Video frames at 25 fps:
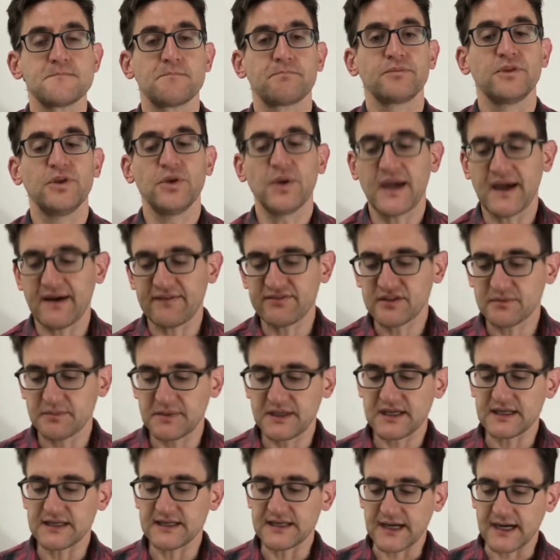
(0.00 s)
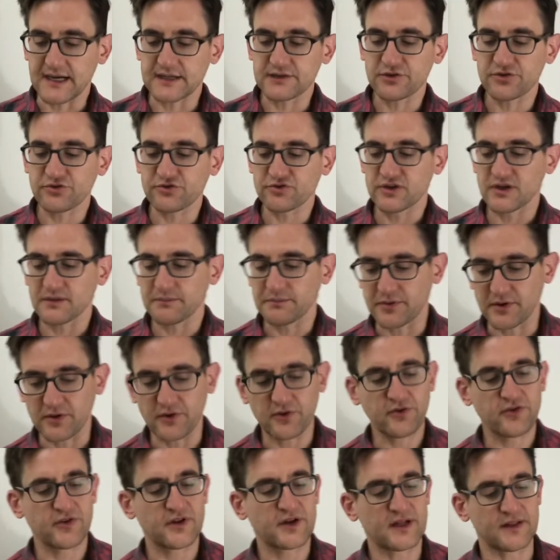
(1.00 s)
You have to be a nondescript
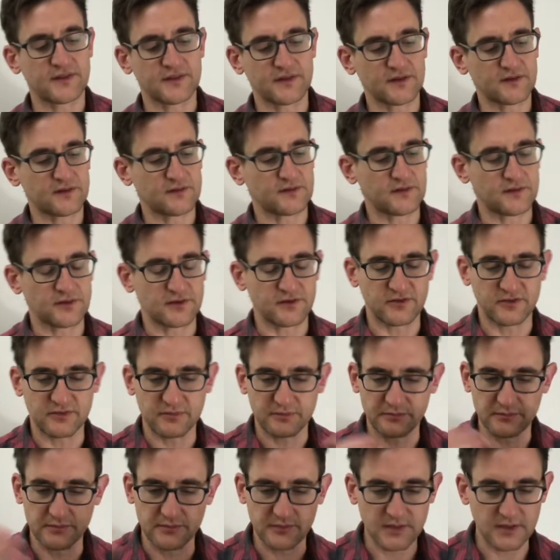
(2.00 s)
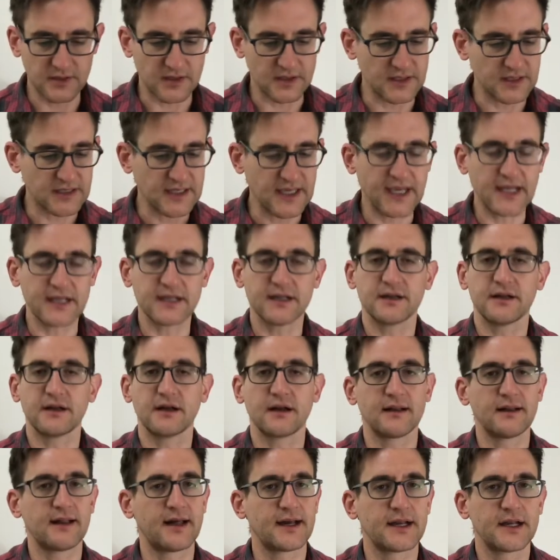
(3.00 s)
person, and this is indicated in
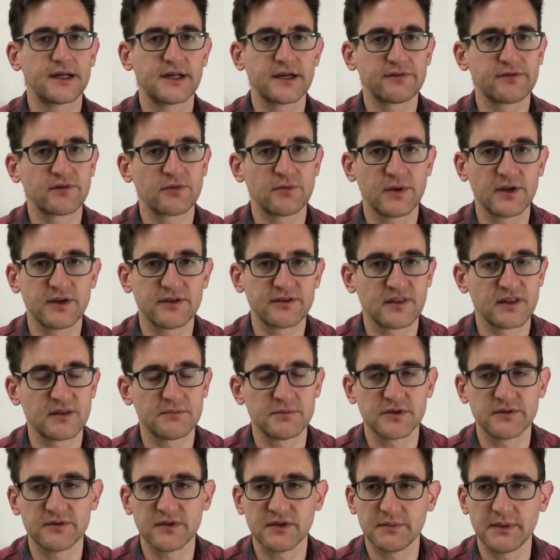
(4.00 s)
a lot of different ways in the movie.